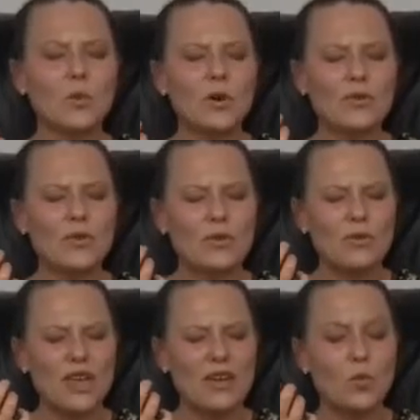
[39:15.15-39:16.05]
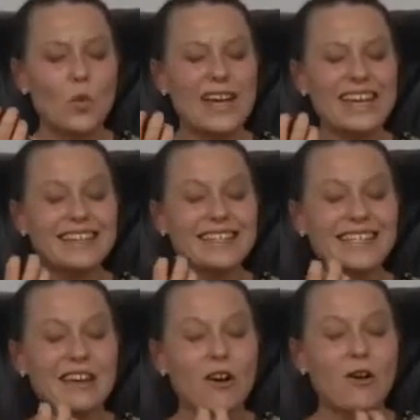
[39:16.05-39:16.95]
with their
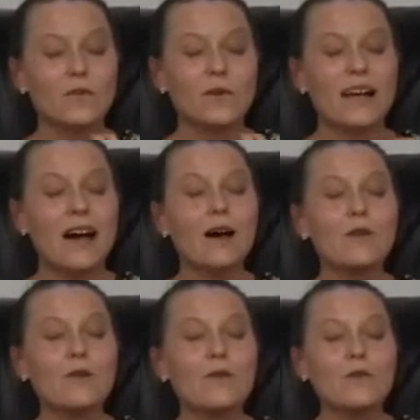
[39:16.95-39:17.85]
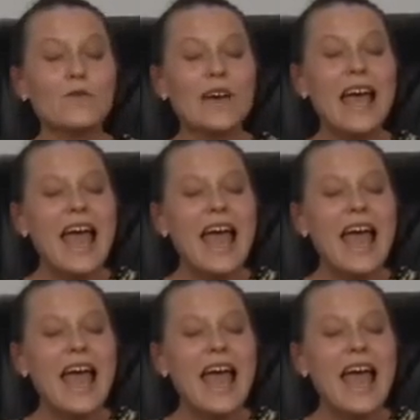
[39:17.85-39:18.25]
wings of love,